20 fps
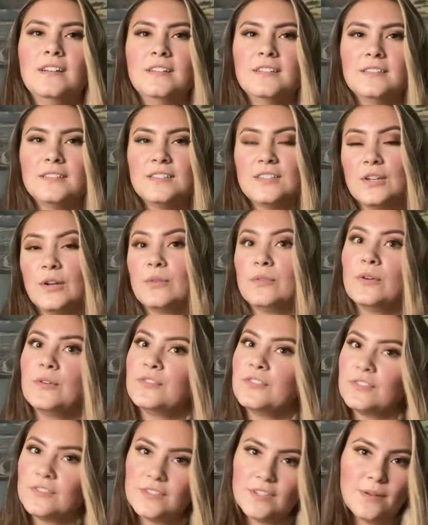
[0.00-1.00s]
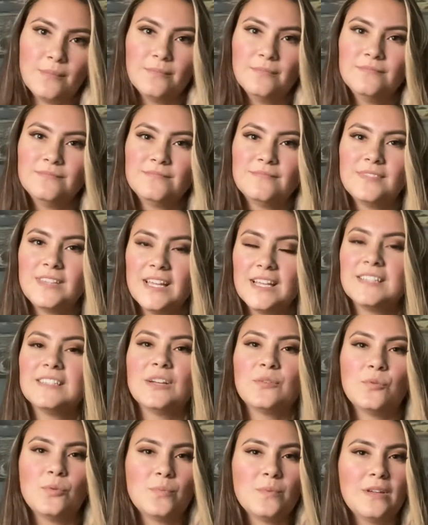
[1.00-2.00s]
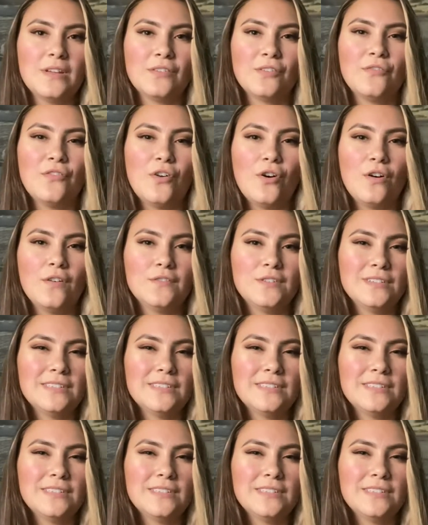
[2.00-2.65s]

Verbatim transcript: So those are some things that will be involved at